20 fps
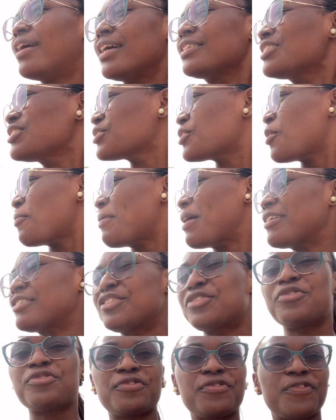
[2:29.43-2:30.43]
i just got my
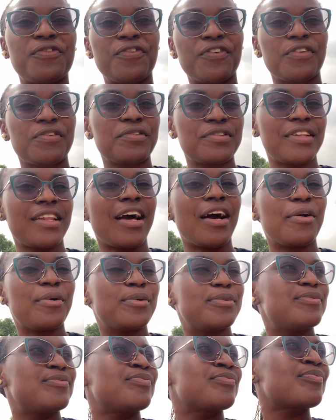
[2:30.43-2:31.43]
tooth filled
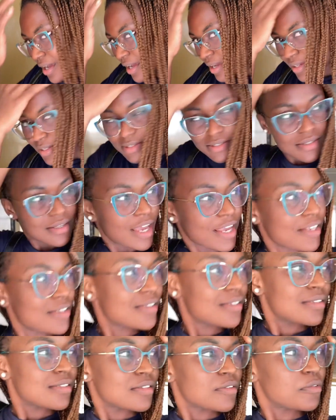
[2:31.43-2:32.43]
down guys can you
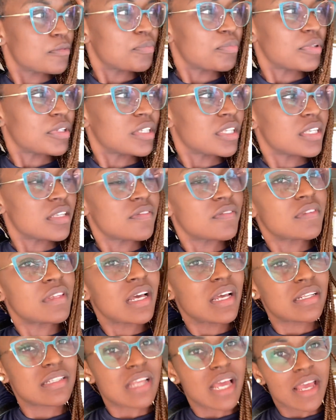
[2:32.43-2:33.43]
still believe
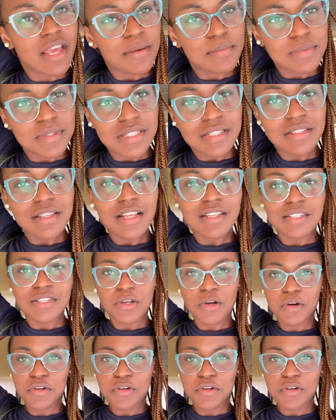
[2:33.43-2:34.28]
that i am still at the